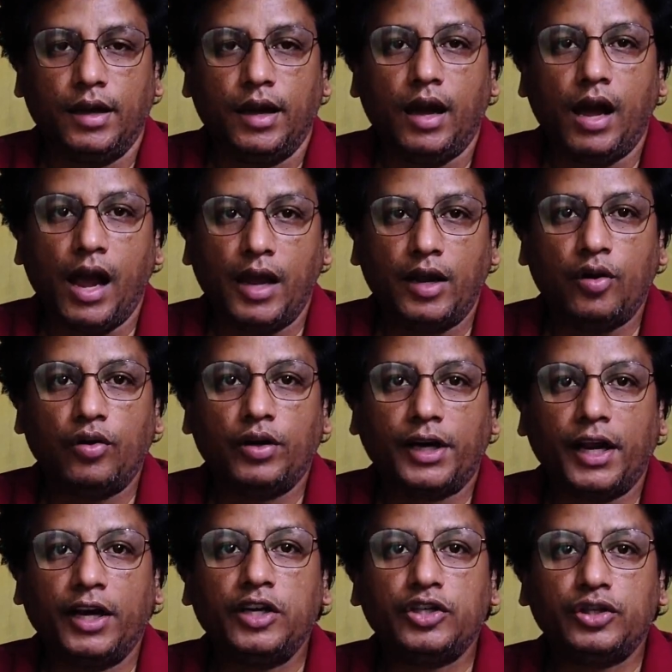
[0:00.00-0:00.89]
High Court
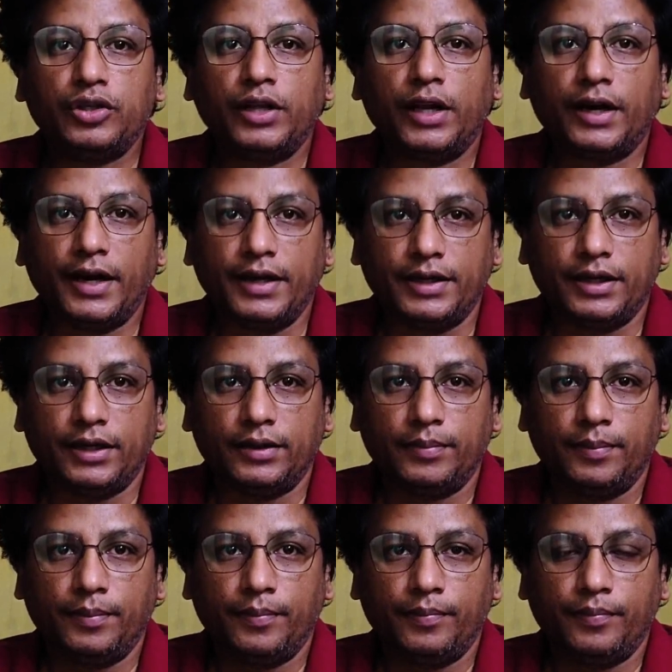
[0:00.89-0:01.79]
can issue the writ.
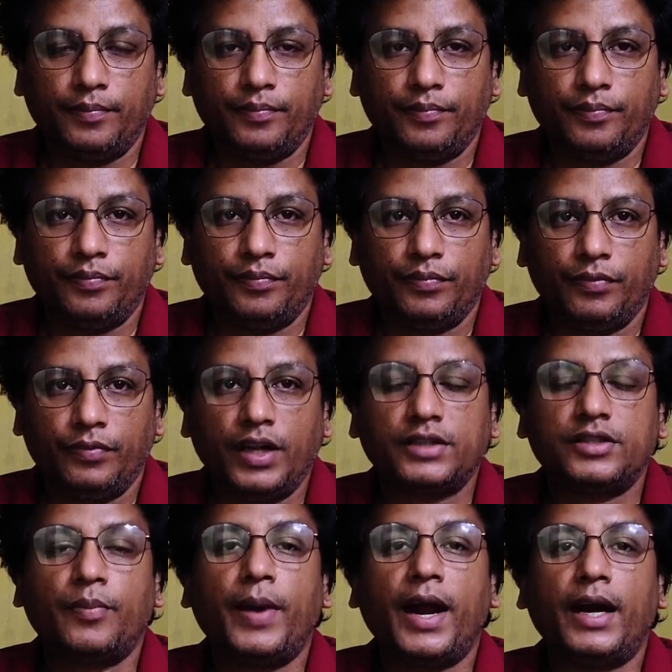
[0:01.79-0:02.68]

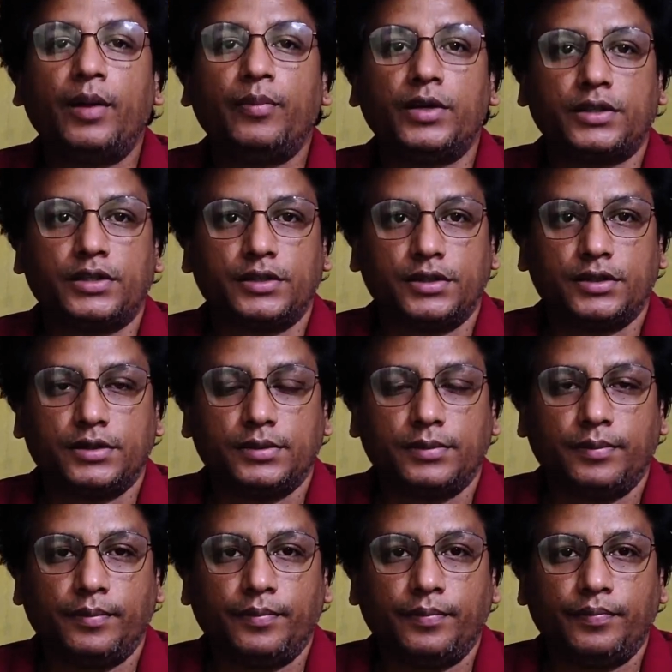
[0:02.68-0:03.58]
That's a mandamus.
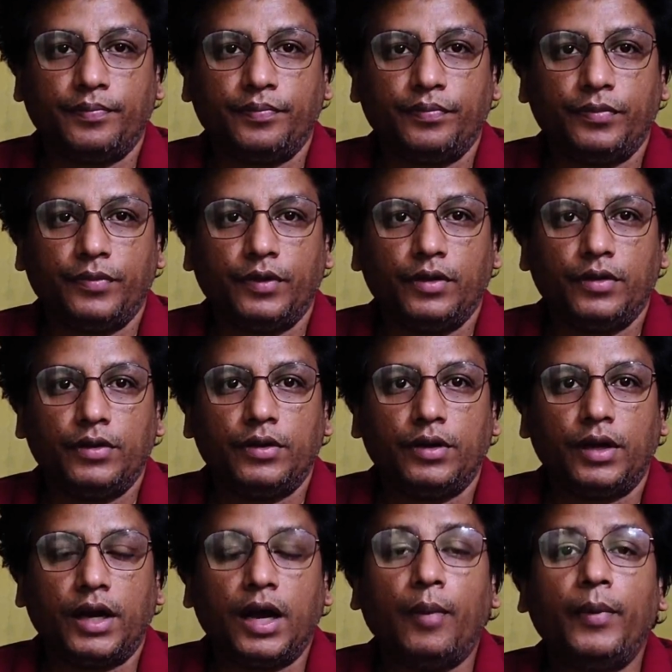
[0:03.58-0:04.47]

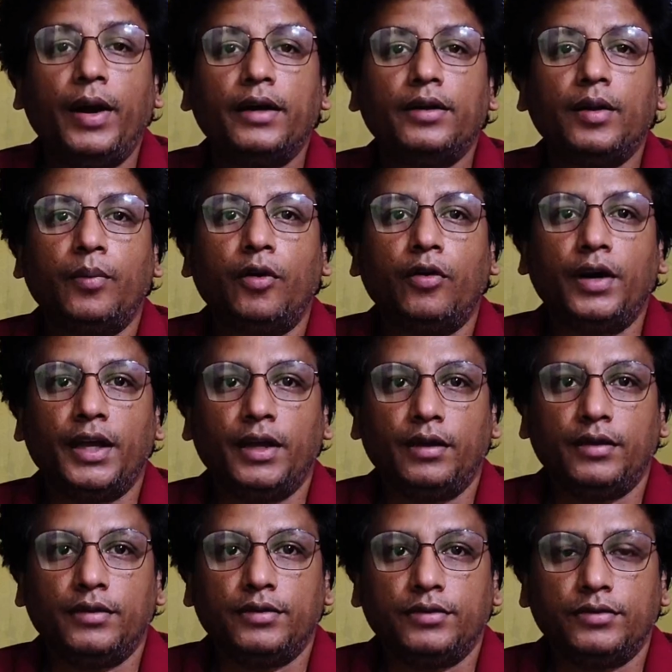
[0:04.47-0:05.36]
Command the body.
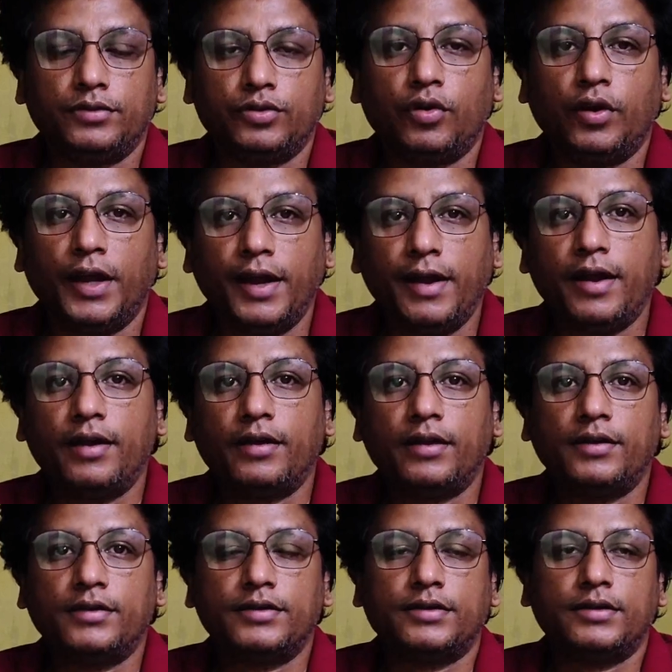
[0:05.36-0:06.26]
So here
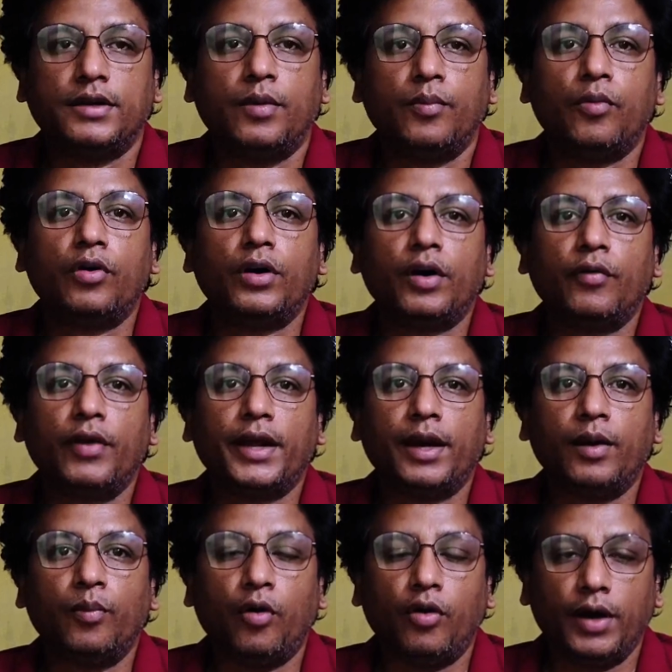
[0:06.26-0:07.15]
this motor
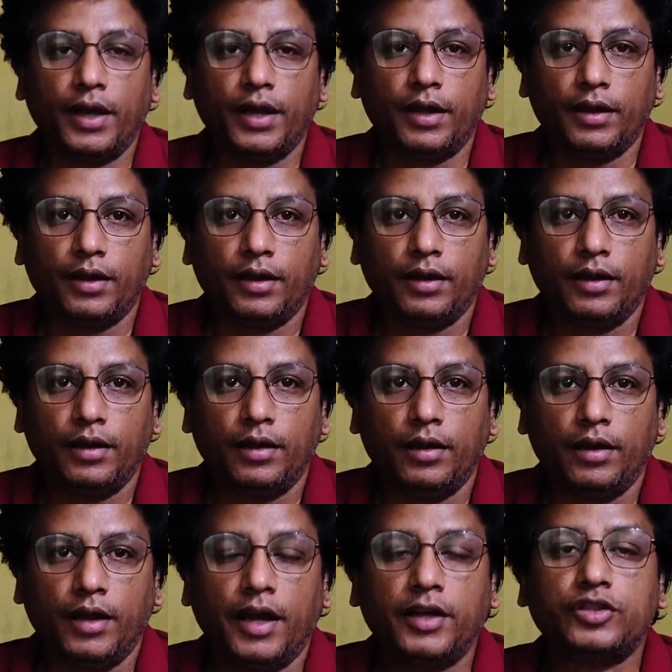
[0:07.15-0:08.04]
vehicle body
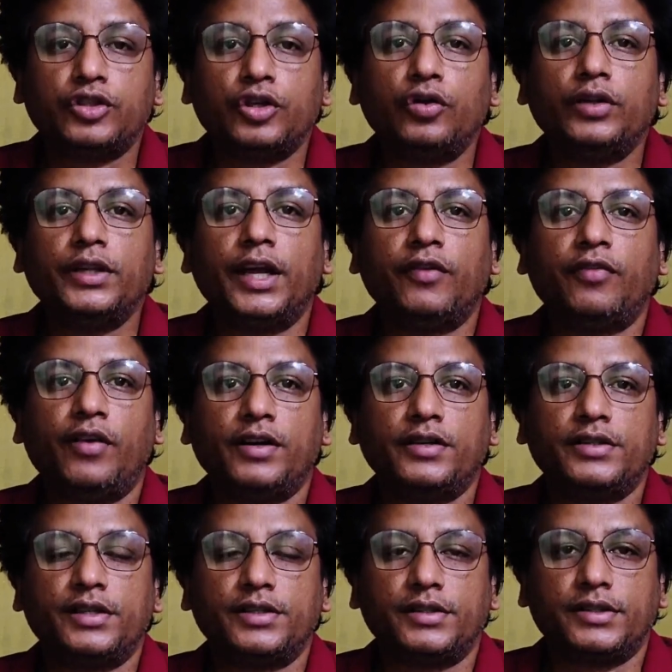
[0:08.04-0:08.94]
execute their
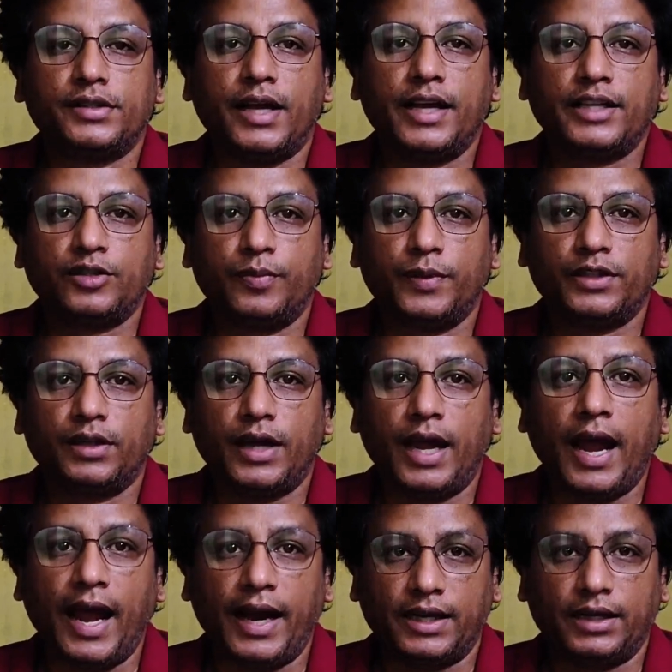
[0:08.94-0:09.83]
functions as per the
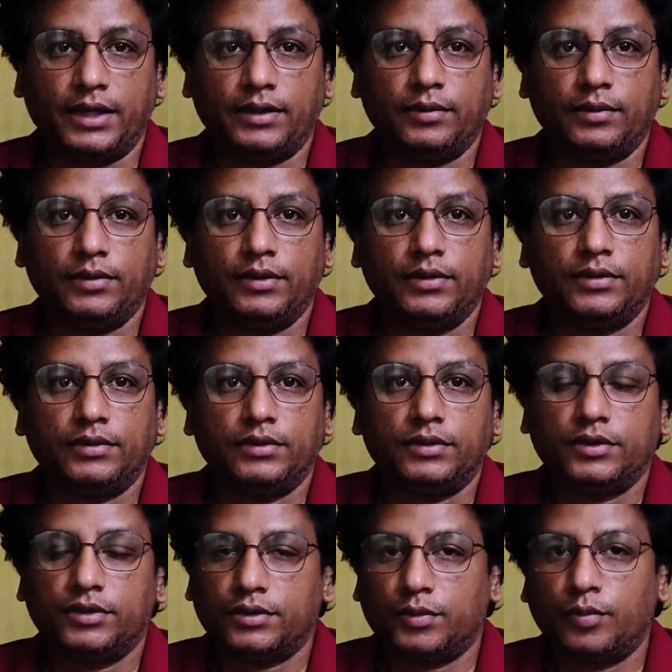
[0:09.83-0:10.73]
Act,
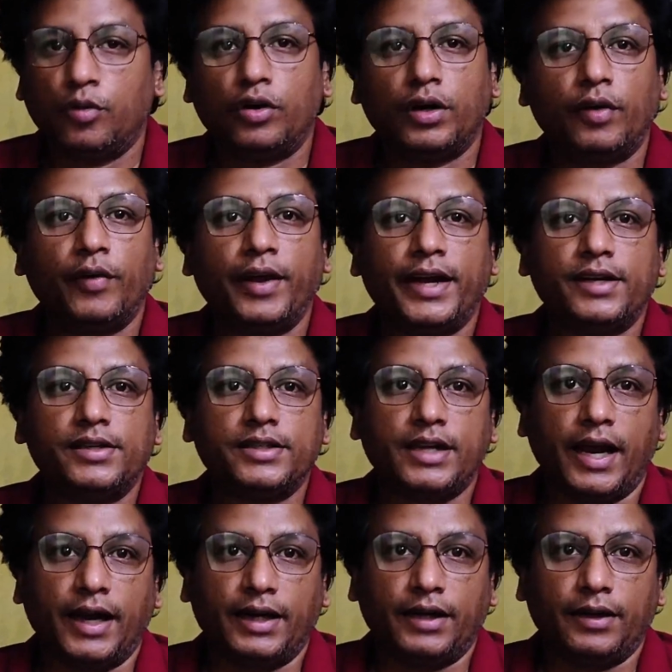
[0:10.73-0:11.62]
that Motor Vehicles
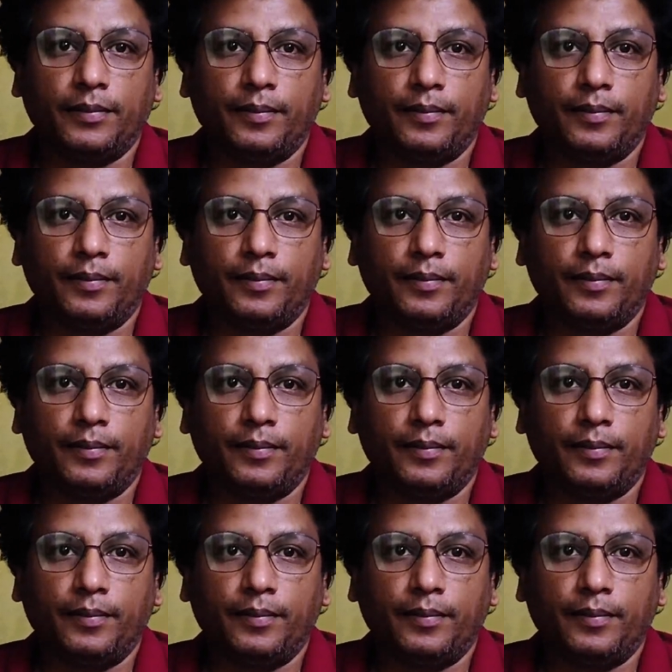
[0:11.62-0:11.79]
Act.